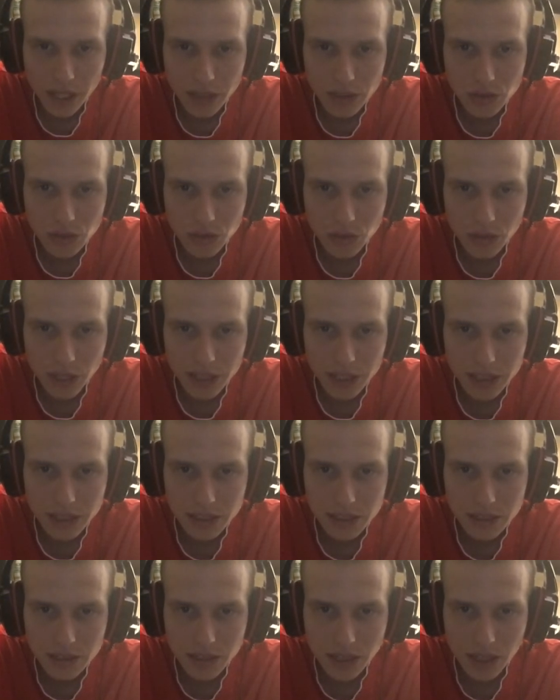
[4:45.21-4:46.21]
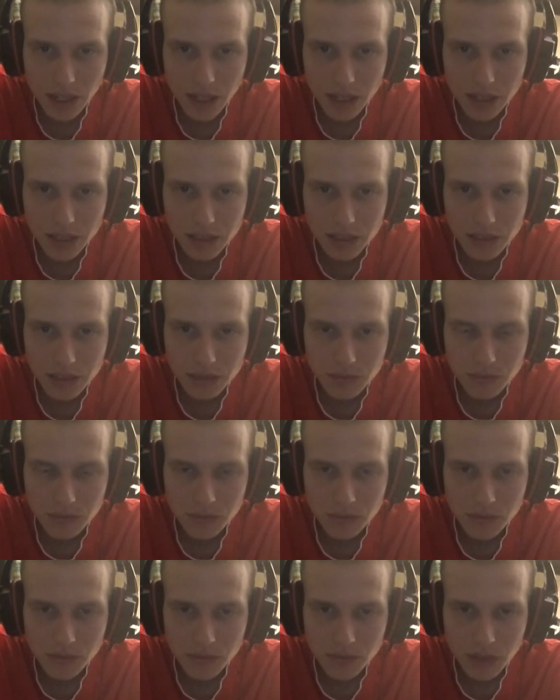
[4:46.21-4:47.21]
So the Red Sox
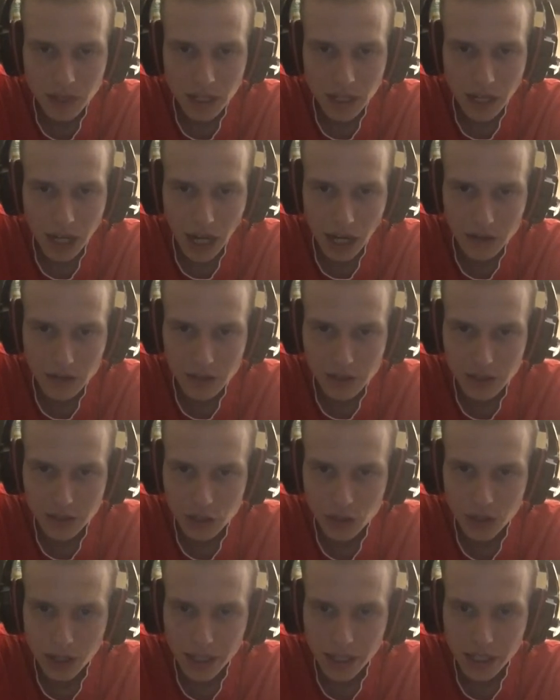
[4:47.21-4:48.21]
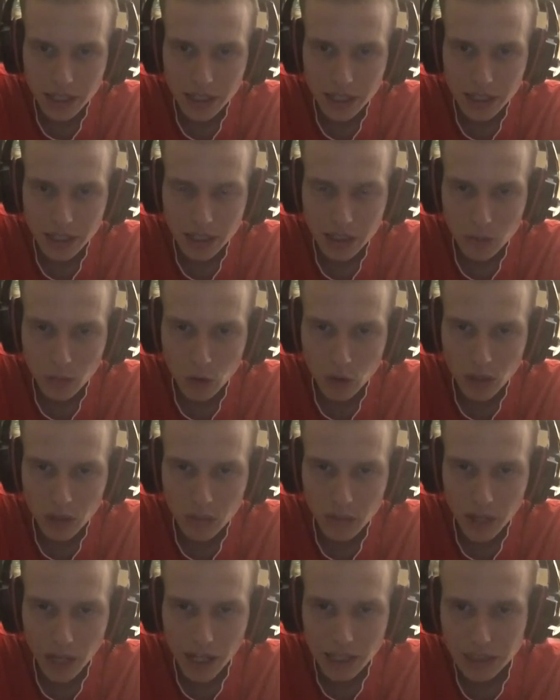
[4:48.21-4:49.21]
obviously traded Mookie
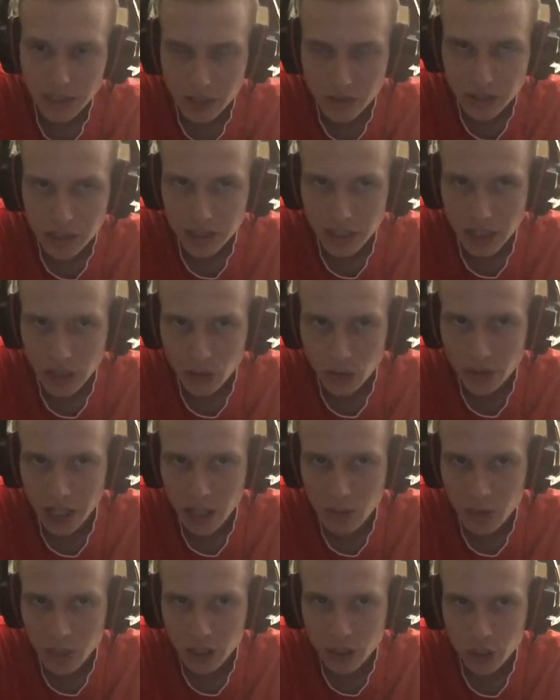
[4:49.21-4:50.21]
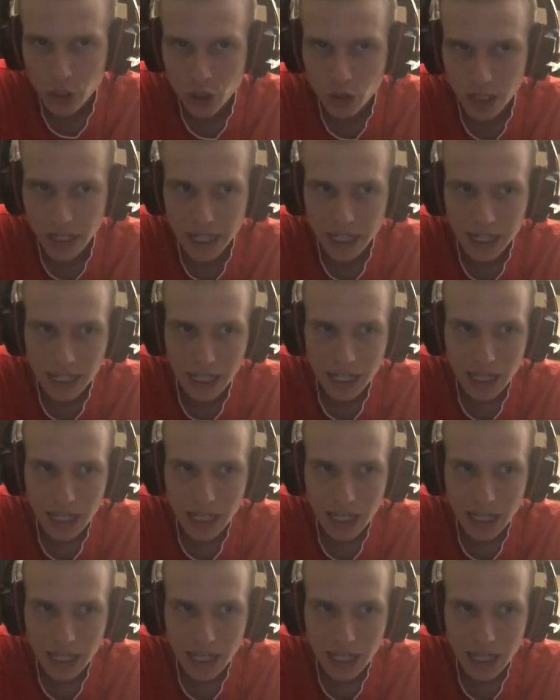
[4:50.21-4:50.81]
Betts, and here's another name in the trade.